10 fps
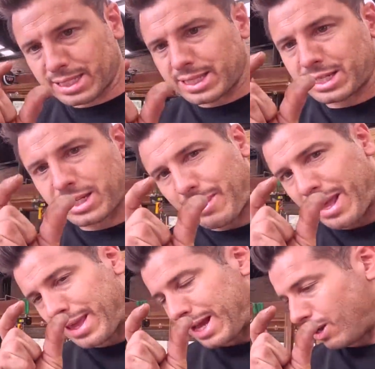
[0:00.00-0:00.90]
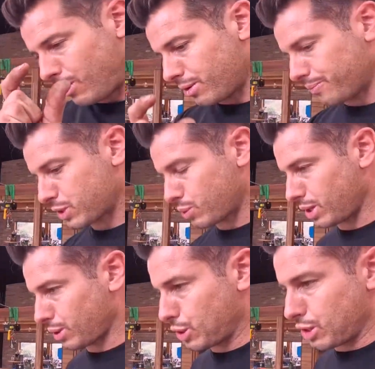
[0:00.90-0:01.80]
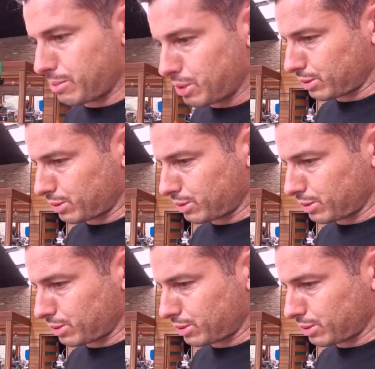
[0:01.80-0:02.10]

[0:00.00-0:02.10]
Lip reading: is actually about that long, 20 or 30 mil.